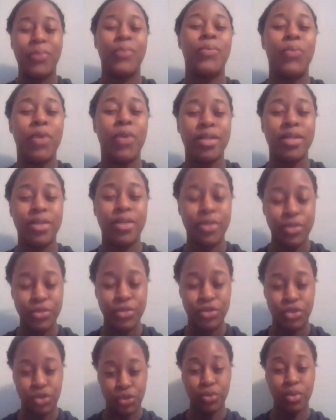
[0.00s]
1,
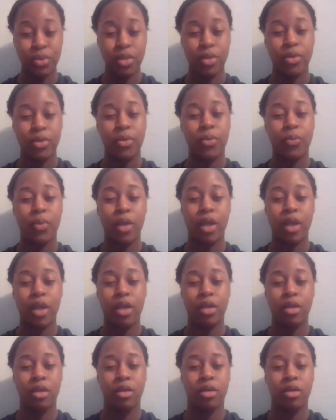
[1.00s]
2,
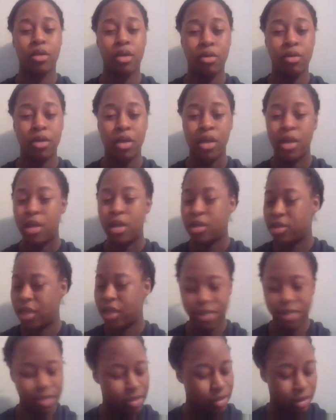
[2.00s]
ready, go.
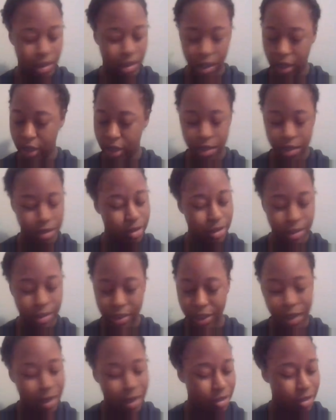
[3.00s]
That's not a
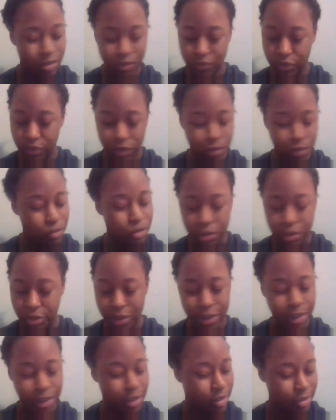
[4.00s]
lot of
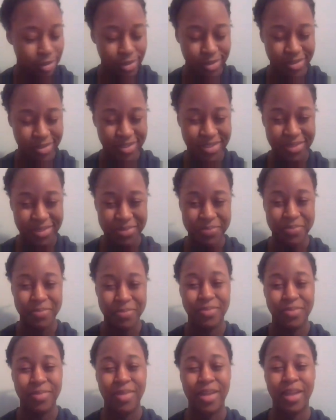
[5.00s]
nutrients.
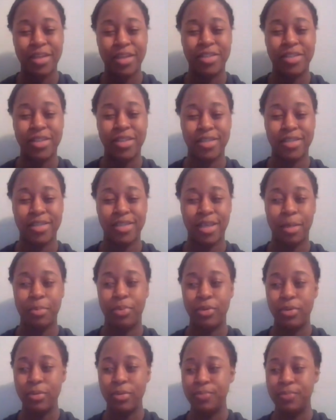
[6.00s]
Next
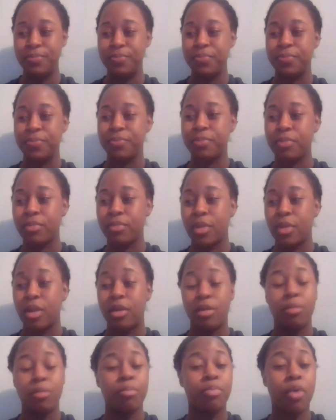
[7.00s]
example.
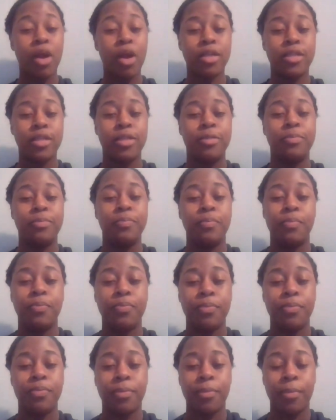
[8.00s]
Broccoli.
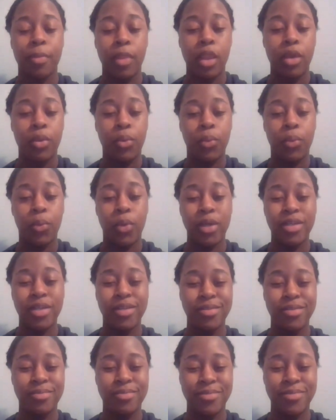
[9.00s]

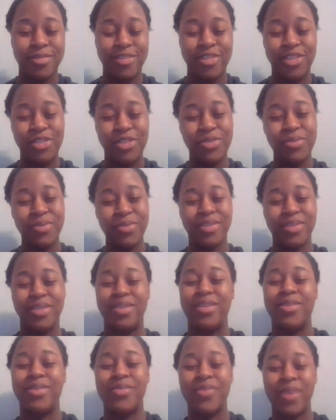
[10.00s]
1, 2,
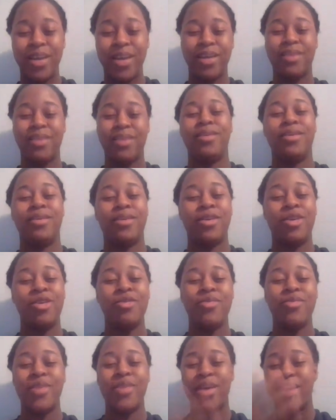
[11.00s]
ready,
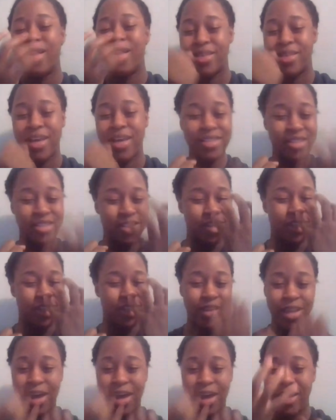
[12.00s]
go. That's a
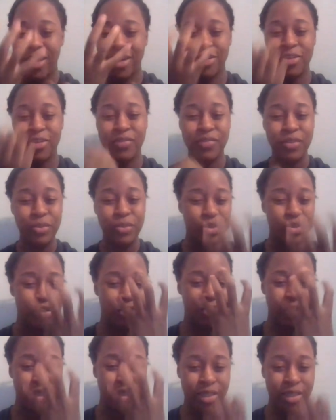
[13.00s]
lot of
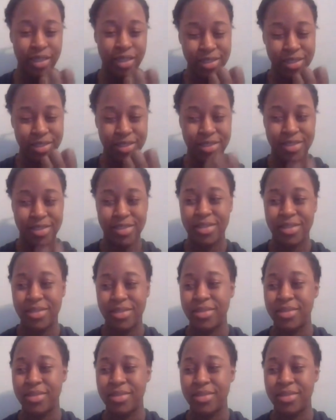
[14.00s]
nutrients.